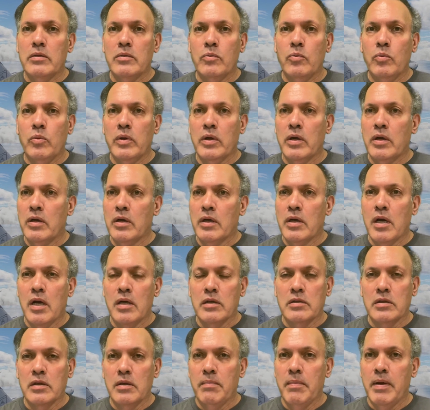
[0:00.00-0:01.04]
We're going to
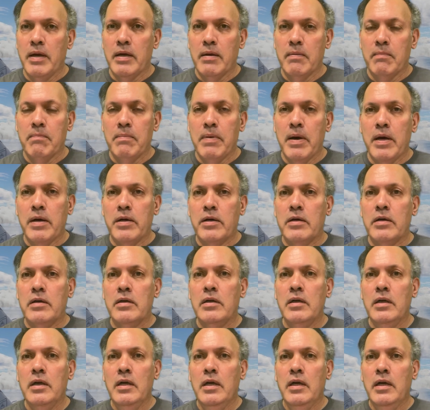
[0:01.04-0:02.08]
constantly make it better.
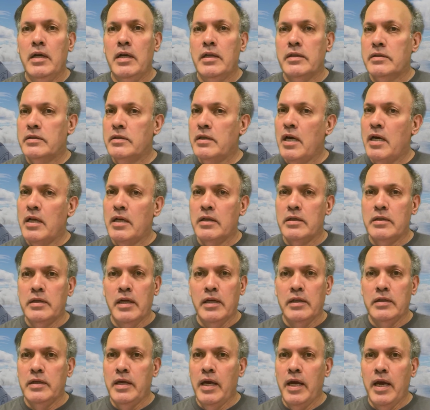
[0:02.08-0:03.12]
It's not a
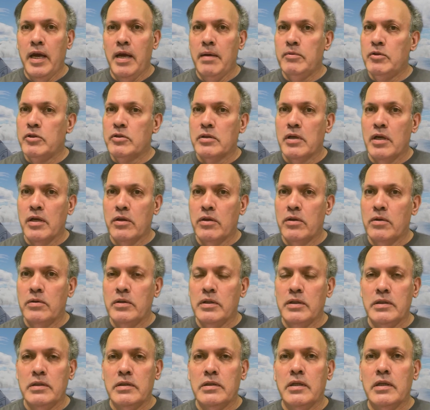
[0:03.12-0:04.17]
dead game, just like
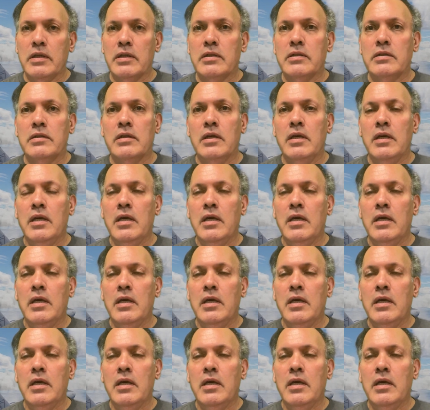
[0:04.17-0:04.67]
36.